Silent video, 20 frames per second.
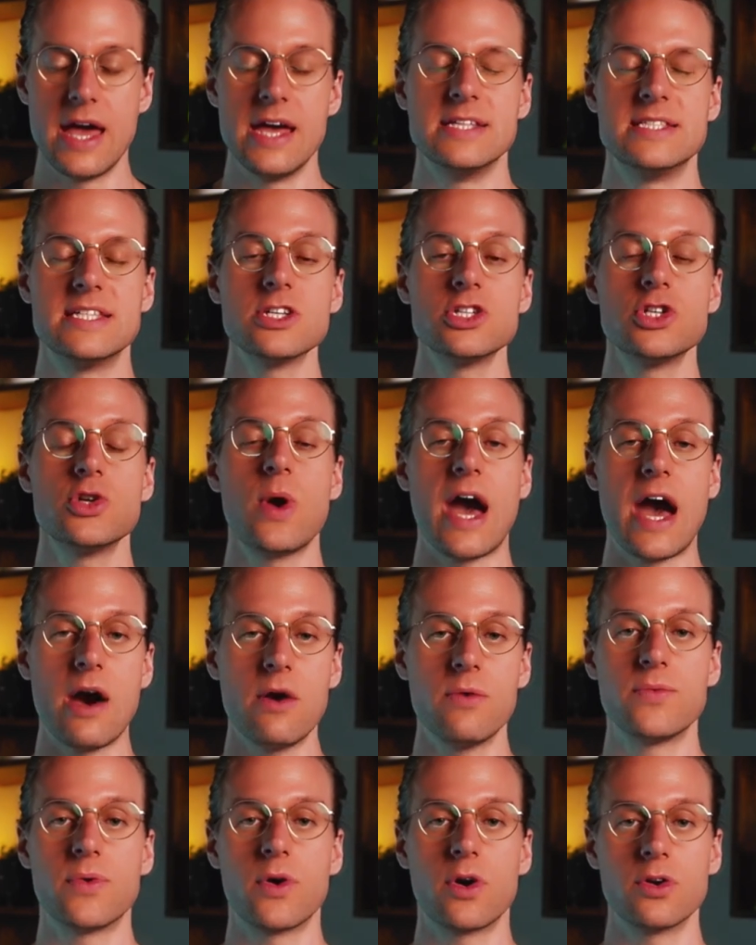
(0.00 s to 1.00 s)
It tells you how
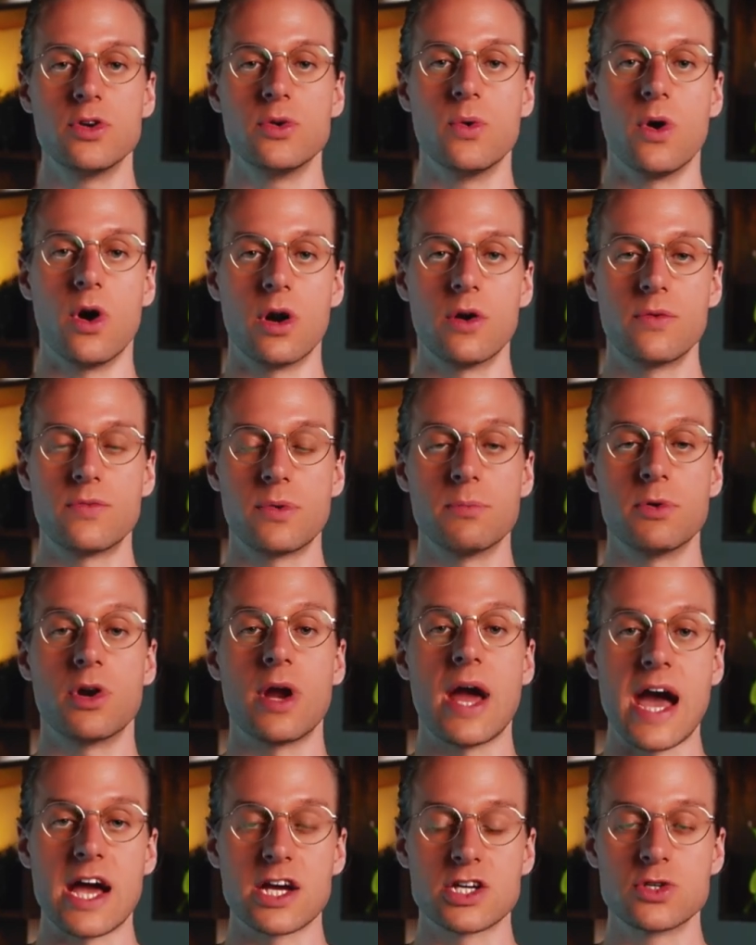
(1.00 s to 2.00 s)
far you are from your
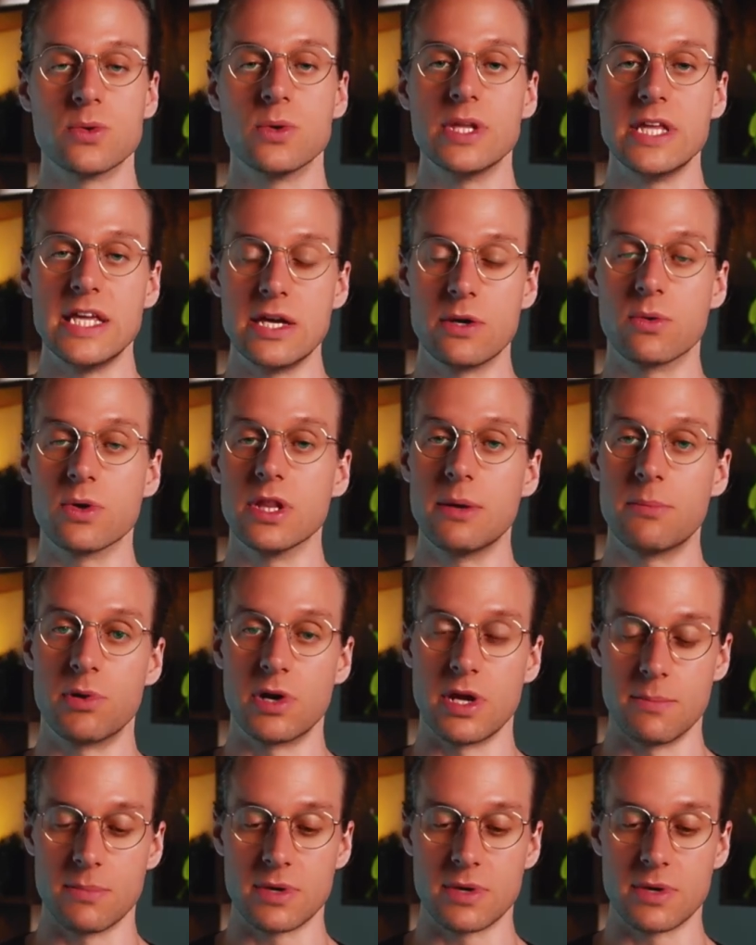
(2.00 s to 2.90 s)
actual equilibrium.